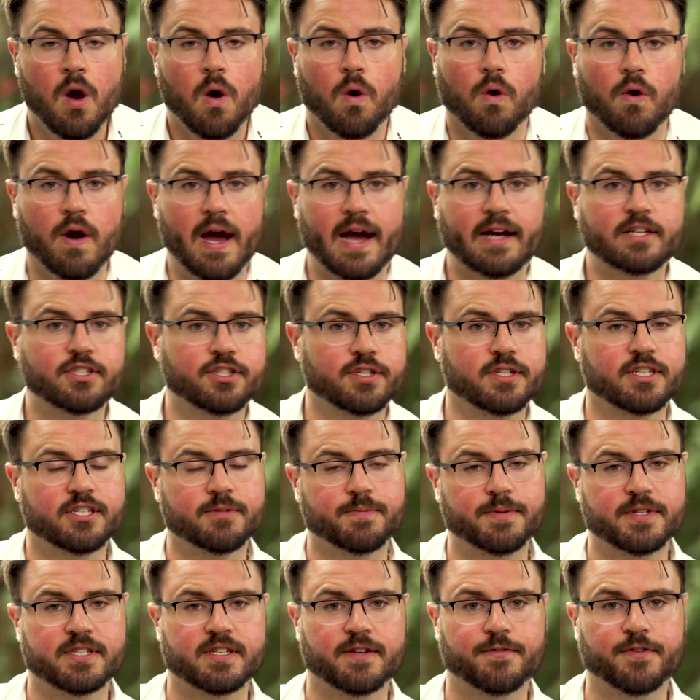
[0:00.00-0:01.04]
or actually
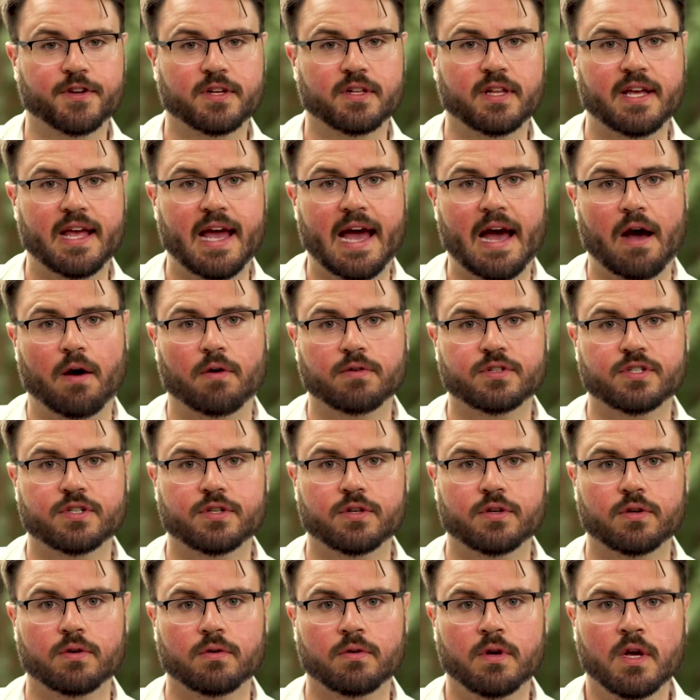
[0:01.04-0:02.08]
specifically how
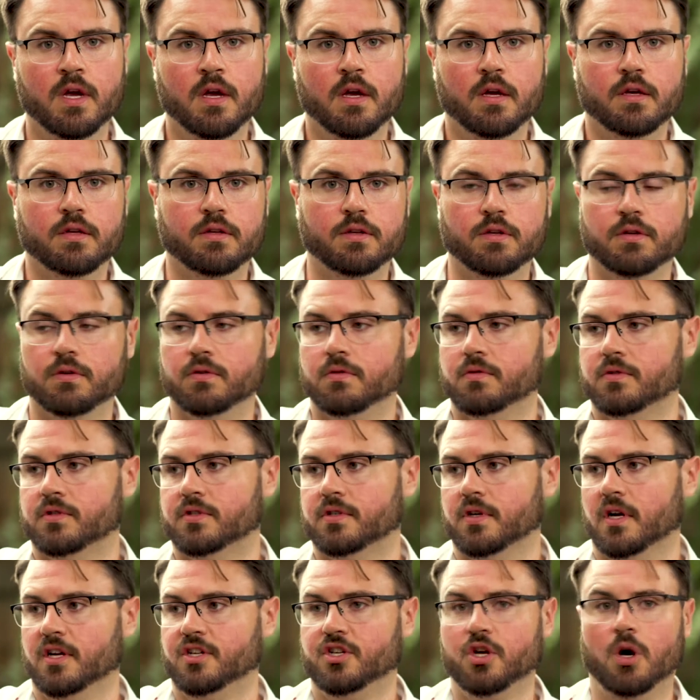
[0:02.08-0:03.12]
to
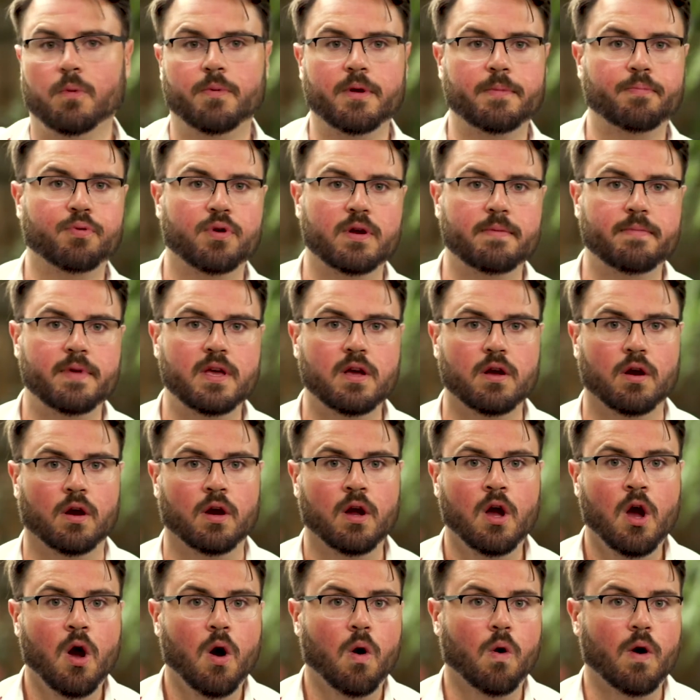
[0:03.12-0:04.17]
use Adobe Premiere,
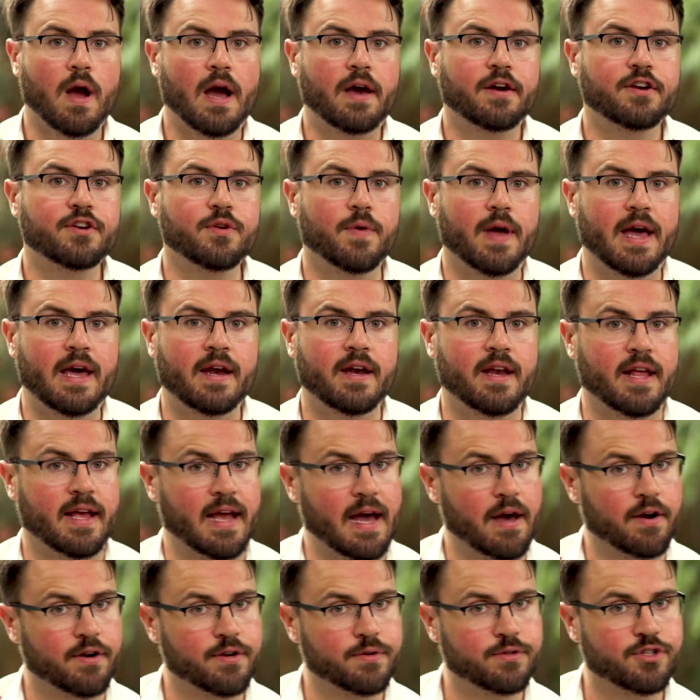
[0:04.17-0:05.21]
or how to do editing,
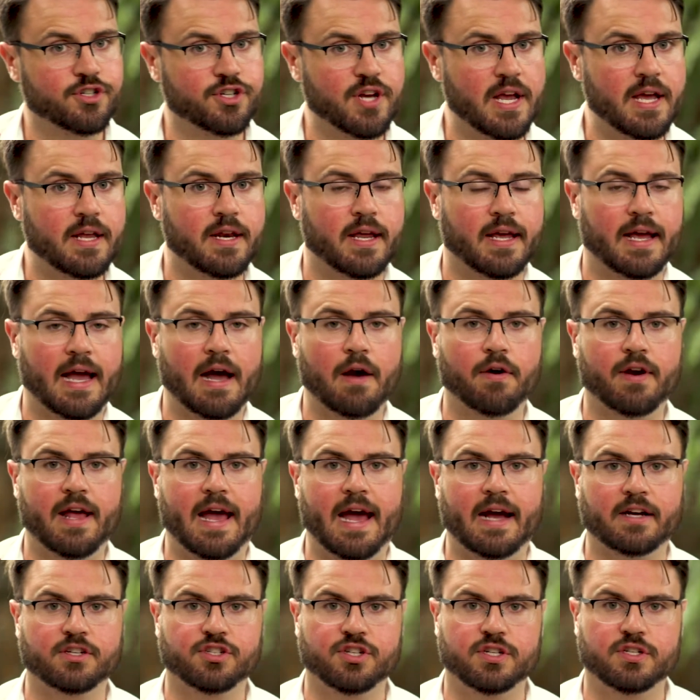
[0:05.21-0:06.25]
how to do shading, how to
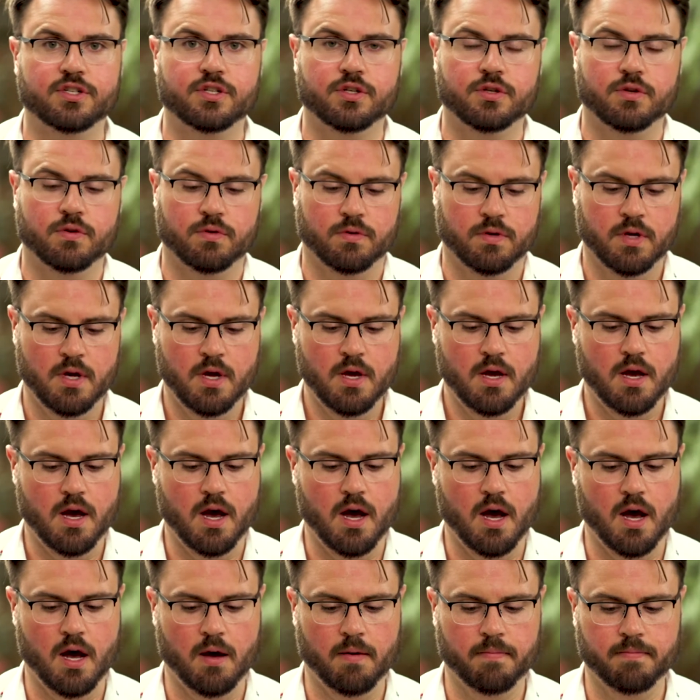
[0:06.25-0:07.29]
actually do
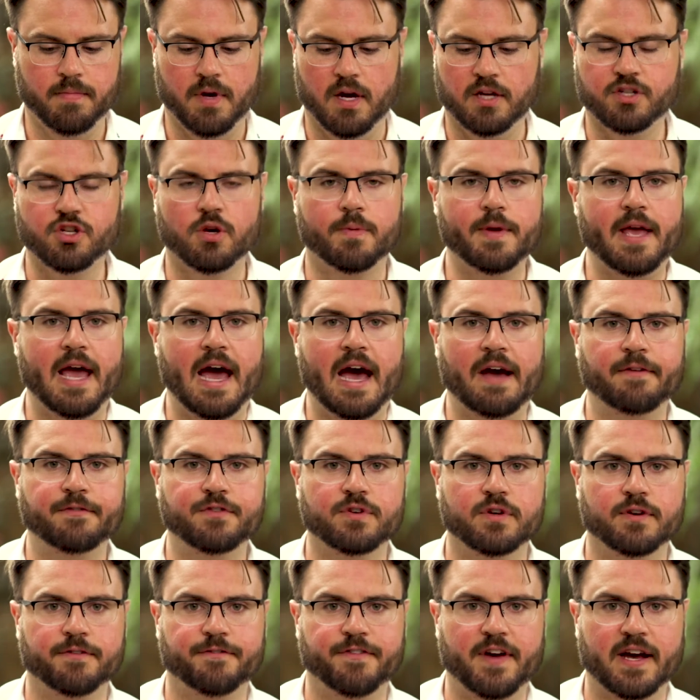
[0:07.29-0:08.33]
Adobe
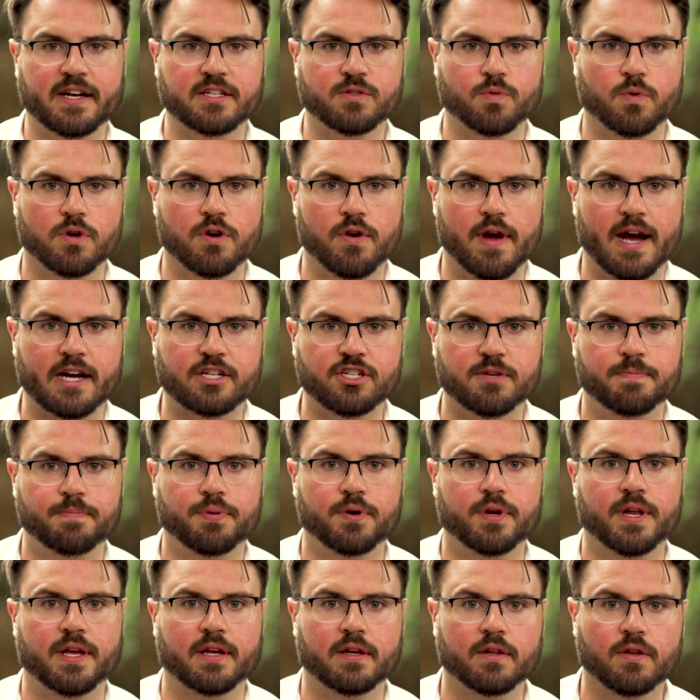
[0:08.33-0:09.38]
After Effects, where you're actually
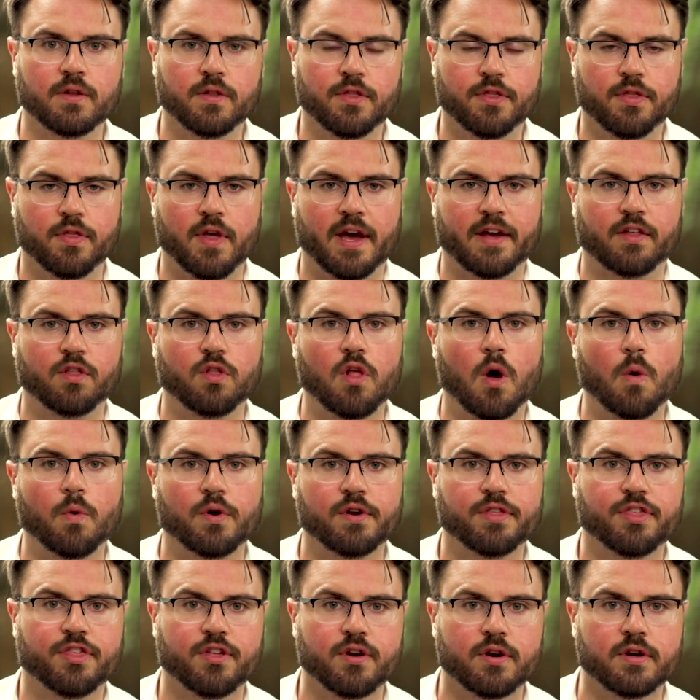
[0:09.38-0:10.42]
putting like
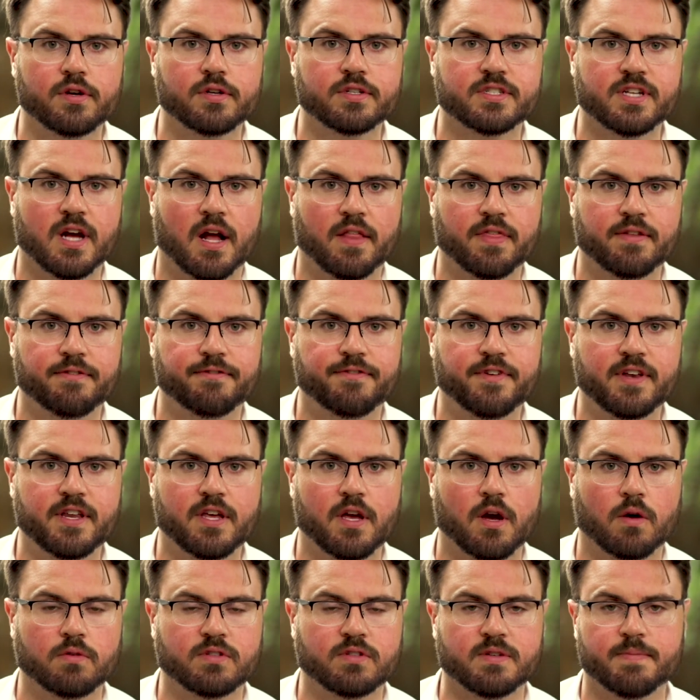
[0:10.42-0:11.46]
lower thirds on the
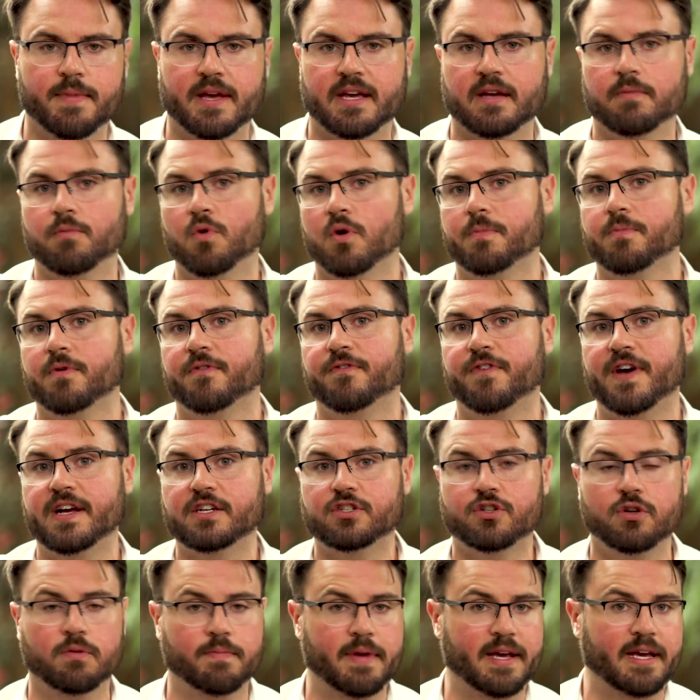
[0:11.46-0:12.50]
video to make it more
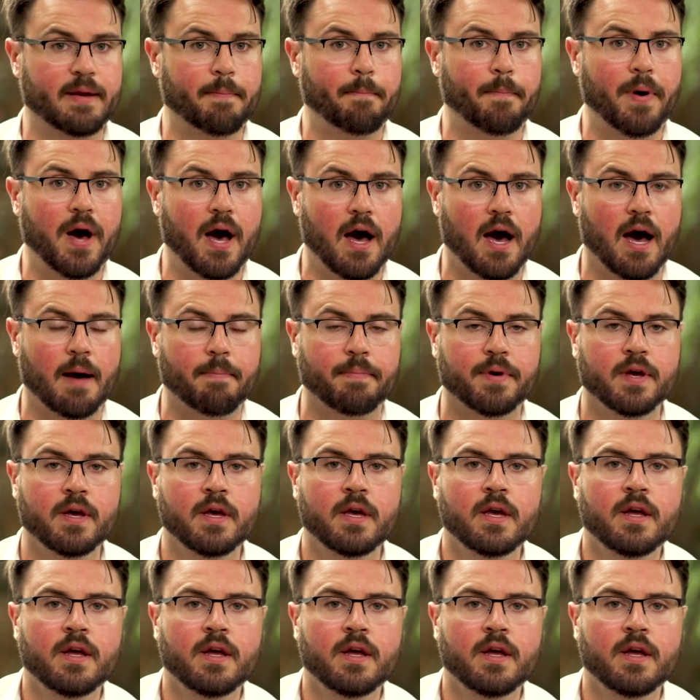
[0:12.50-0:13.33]
professional, make it pop.